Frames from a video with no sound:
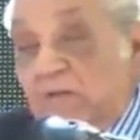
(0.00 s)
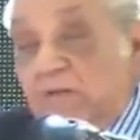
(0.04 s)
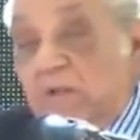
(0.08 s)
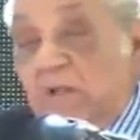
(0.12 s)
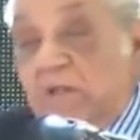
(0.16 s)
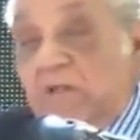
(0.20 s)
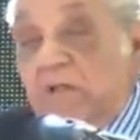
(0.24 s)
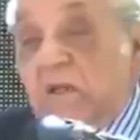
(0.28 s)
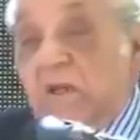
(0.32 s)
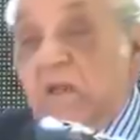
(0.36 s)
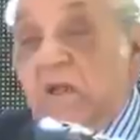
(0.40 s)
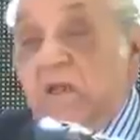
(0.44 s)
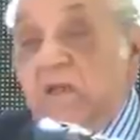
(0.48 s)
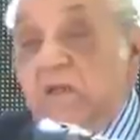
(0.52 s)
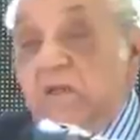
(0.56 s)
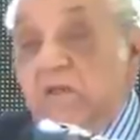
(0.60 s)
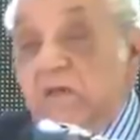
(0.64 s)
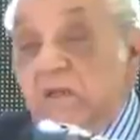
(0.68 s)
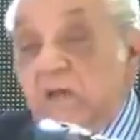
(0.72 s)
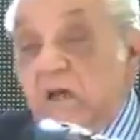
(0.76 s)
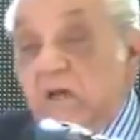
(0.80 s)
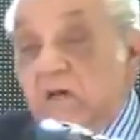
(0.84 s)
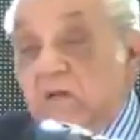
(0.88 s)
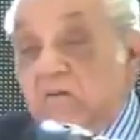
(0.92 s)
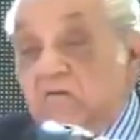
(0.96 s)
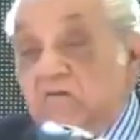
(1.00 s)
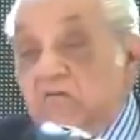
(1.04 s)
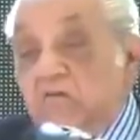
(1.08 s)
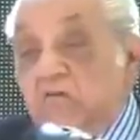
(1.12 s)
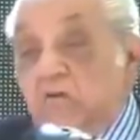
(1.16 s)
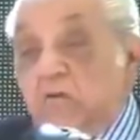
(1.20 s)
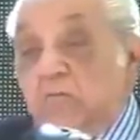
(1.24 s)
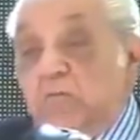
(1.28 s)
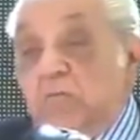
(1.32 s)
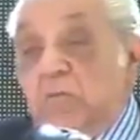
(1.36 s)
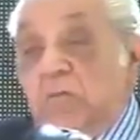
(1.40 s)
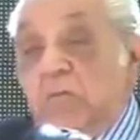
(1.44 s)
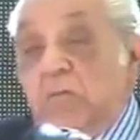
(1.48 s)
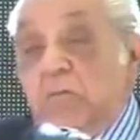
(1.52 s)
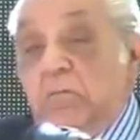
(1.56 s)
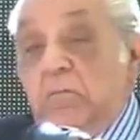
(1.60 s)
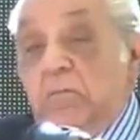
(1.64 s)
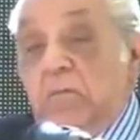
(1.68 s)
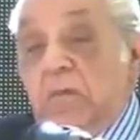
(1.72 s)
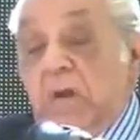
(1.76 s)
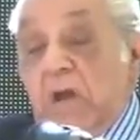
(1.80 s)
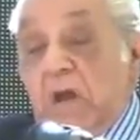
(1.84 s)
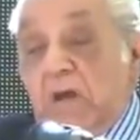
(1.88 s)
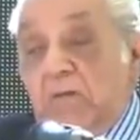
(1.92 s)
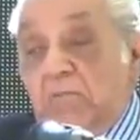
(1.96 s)
that India should
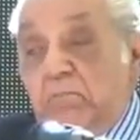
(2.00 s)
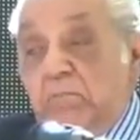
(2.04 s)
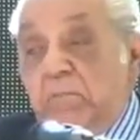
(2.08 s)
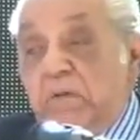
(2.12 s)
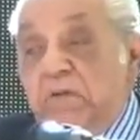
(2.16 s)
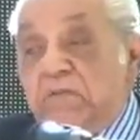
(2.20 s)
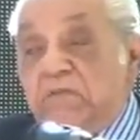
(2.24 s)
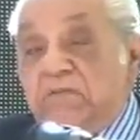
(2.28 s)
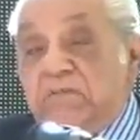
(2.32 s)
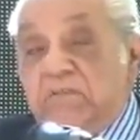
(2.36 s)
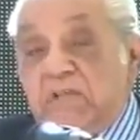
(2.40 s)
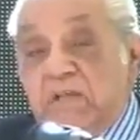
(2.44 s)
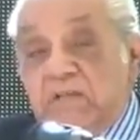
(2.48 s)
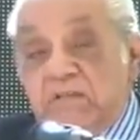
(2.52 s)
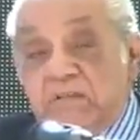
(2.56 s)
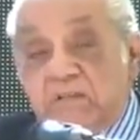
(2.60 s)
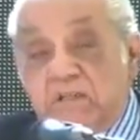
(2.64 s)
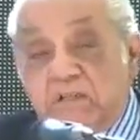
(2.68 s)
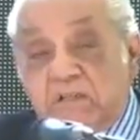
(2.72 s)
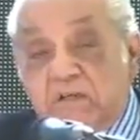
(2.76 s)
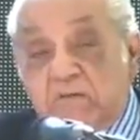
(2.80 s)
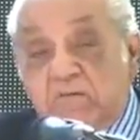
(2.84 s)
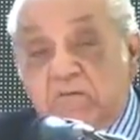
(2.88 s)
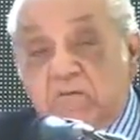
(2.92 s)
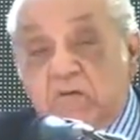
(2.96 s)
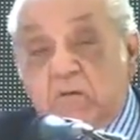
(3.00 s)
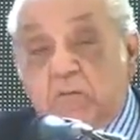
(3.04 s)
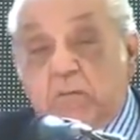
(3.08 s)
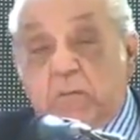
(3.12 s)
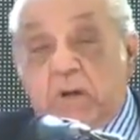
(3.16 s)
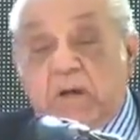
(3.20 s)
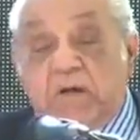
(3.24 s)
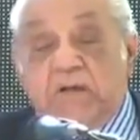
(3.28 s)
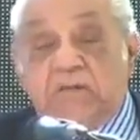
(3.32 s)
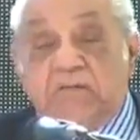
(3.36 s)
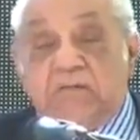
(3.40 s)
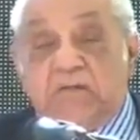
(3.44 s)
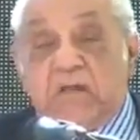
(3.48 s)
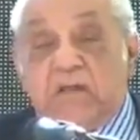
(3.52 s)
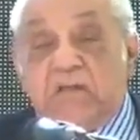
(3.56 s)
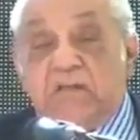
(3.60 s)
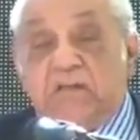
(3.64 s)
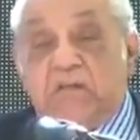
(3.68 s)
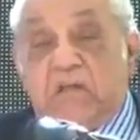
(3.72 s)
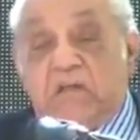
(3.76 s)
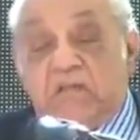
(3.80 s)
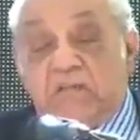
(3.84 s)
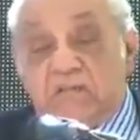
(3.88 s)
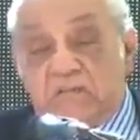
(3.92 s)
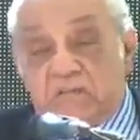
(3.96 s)
have be sensitive to
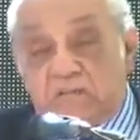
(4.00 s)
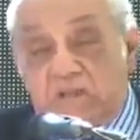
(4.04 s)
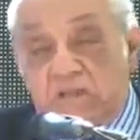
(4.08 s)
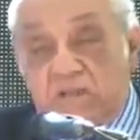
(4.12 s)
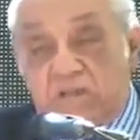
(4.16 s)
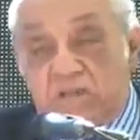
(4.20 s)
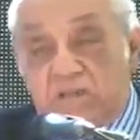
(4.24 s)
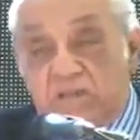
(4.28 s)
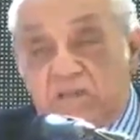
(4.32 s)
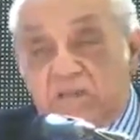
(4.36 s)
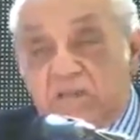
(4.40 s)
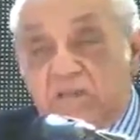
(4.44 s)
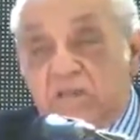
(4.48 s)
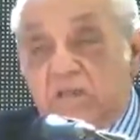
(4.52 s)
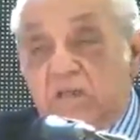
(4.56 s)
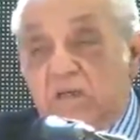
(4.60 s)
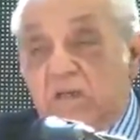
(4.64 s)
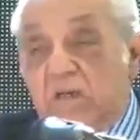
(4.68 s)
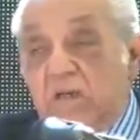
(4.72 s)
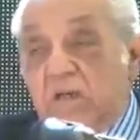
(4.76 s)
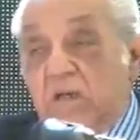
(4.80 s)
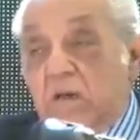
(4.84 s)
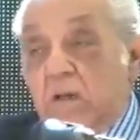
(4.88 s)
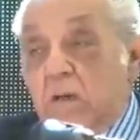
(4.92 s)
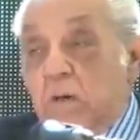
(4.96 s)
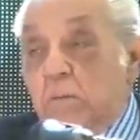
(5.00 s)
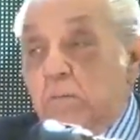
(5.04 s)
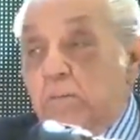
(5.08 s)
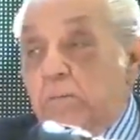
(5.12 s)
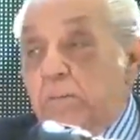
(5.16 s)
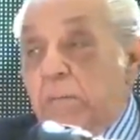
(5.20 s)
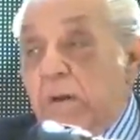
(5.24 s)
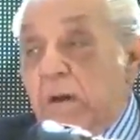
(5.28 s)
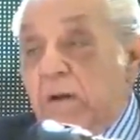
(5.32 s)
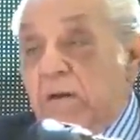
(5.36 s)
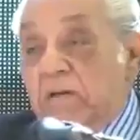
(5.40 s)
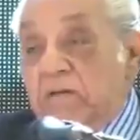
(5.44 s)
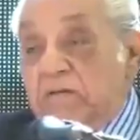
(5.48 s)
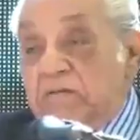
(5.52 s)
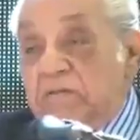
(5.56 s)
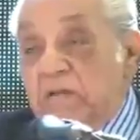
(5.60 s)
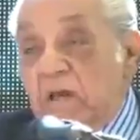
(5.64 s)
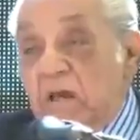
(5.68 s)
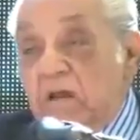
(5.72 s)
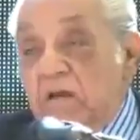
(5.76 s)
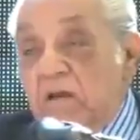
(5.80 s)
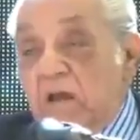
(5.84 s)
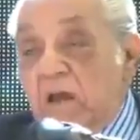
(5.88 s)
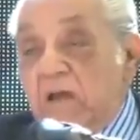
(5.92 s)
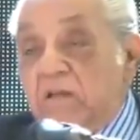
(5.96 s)
Pakistan's concerns.
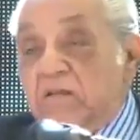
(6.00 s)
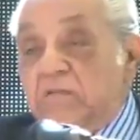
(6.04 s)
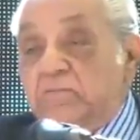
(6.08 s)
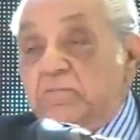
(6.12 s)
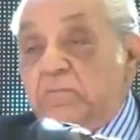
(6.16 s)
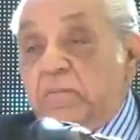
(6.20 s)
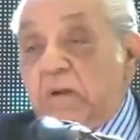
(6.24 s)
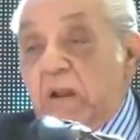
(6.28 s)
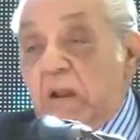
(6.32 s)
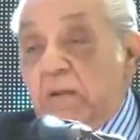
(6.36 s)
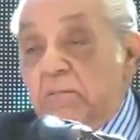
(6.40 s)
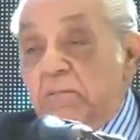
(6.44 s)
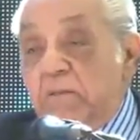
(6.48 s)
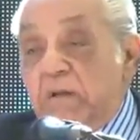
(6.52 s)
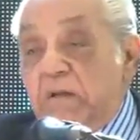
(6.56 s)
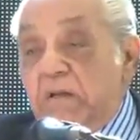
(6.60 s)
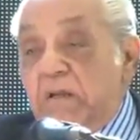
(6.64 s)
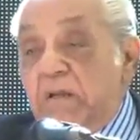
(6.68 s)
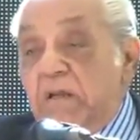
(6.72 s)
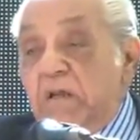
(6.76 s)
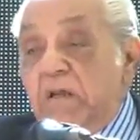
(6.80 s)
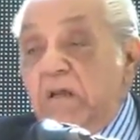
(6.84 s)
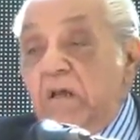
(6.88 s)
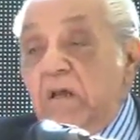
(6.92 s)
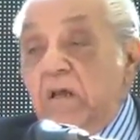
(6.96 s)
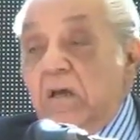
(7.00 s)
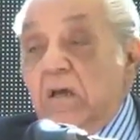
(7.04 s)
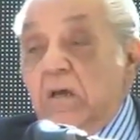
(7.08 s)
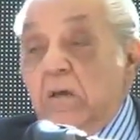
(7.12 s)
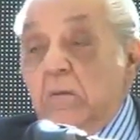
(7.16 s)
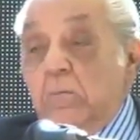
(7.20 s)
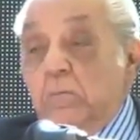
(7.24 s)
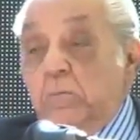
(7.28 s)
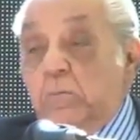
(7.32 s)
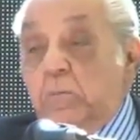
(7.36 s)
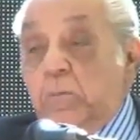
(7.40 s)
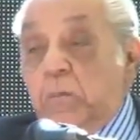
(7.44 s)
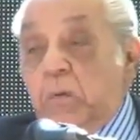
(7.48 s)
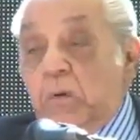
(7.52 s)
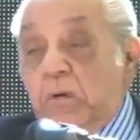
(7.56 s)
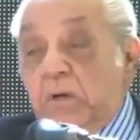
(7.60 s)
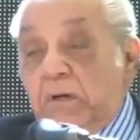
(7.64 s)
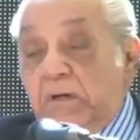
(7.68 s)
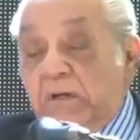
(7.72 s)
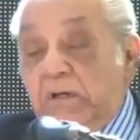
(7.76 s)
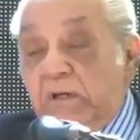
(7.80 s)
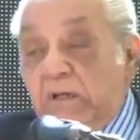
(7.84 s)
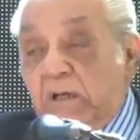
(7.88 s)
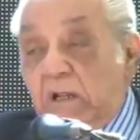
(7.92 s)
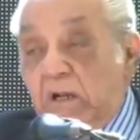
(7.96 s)
Pakistan has primary
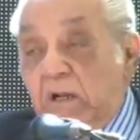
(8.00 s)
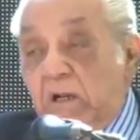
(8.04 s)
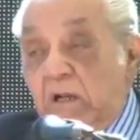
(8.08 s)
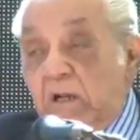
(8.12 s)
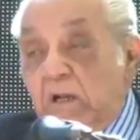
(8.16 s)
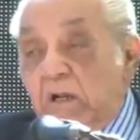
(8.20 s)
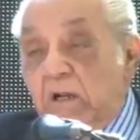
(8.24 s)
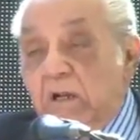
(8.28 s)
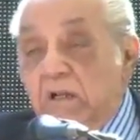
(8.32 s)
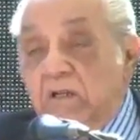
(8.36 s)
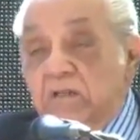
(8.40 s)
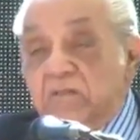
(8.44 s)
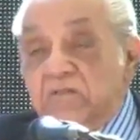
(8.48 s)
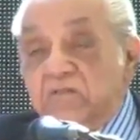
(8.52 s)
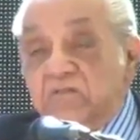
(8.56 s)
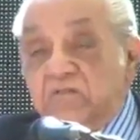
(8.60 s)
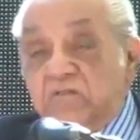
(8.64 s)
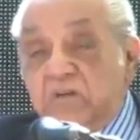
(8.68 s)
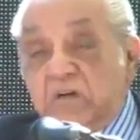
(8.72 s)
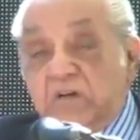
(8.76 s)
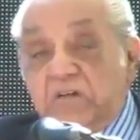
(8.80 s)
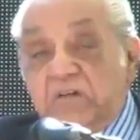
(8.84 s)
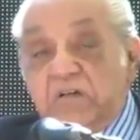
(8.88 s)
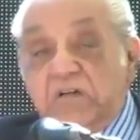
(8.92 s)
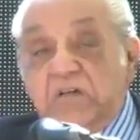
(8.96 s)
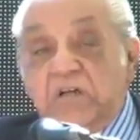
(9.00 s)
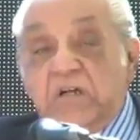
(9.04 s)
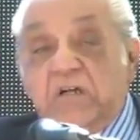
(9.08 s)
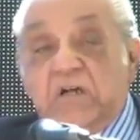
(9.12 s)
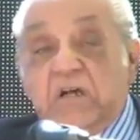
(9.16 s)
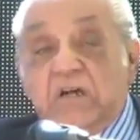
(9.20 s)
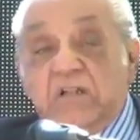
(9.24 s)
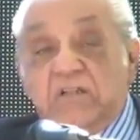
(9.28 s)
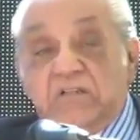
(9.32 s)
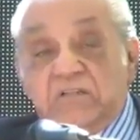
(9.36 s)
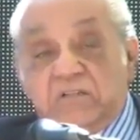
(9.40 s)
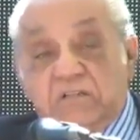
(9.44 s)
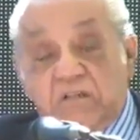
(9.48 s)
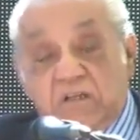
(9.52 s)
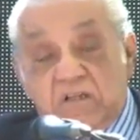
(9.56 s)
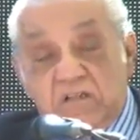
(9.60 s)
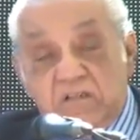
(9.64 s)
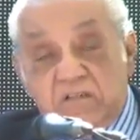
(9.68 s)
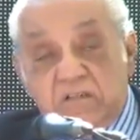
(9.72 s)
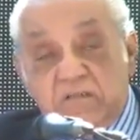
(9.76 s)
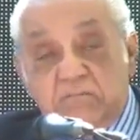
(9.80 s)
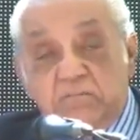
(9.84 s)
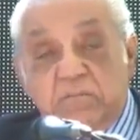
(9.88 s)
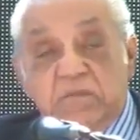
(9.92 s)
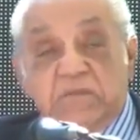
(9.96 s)
political strategic
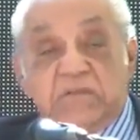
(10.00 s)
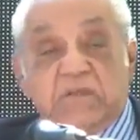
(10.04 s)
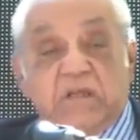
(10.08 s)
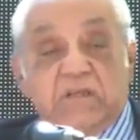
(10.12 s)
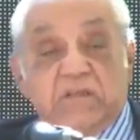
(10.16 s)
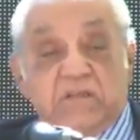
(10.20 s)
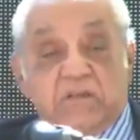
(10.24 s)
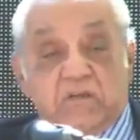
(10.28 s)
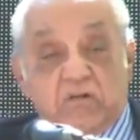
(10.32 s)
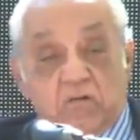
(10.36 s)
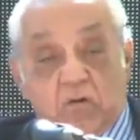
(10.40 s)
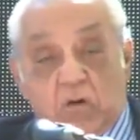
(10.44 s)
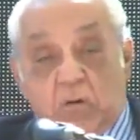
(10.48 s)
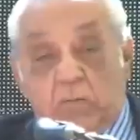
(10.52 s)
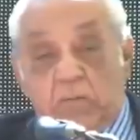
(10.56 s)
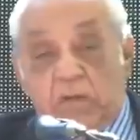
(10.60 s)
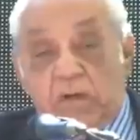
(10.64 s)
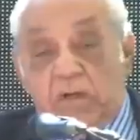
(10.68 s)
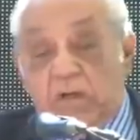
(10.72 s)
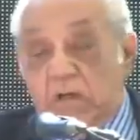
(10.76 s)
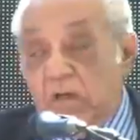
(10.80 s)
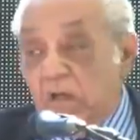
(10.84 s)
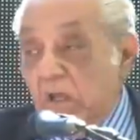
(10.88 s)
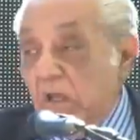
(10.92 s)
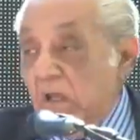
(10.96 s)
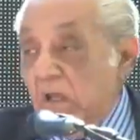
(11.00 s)
concerns besides economic.